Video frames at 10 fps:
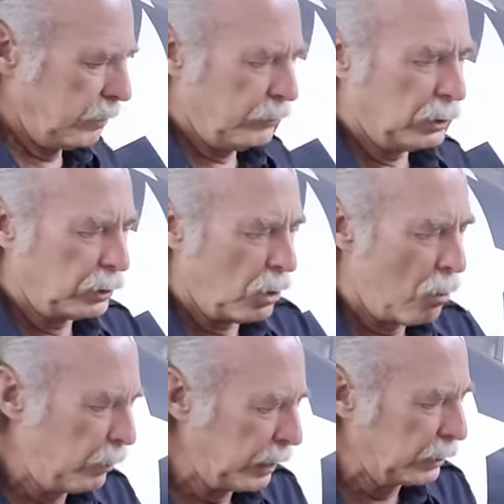there's an
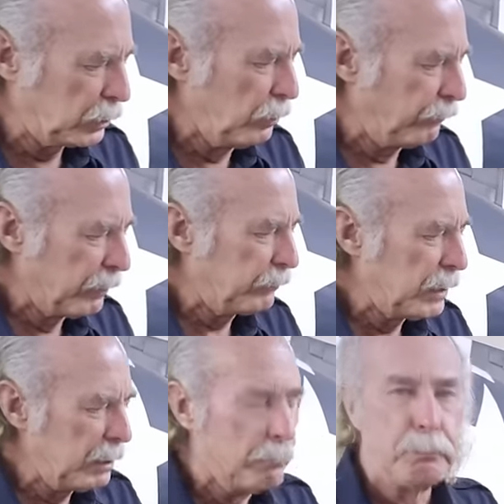opening at
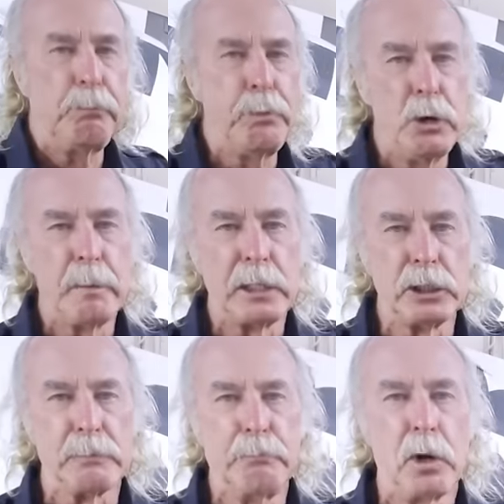2:15. Boom, I
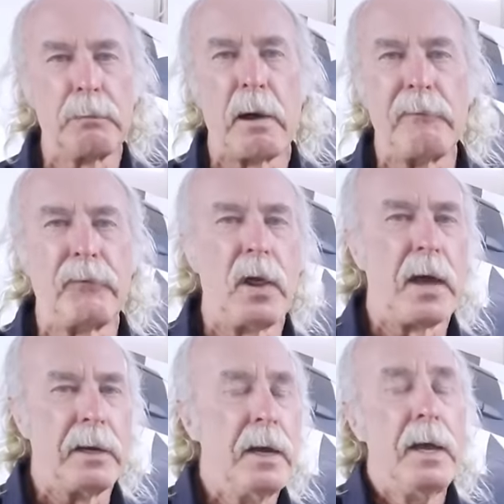just booked my flight.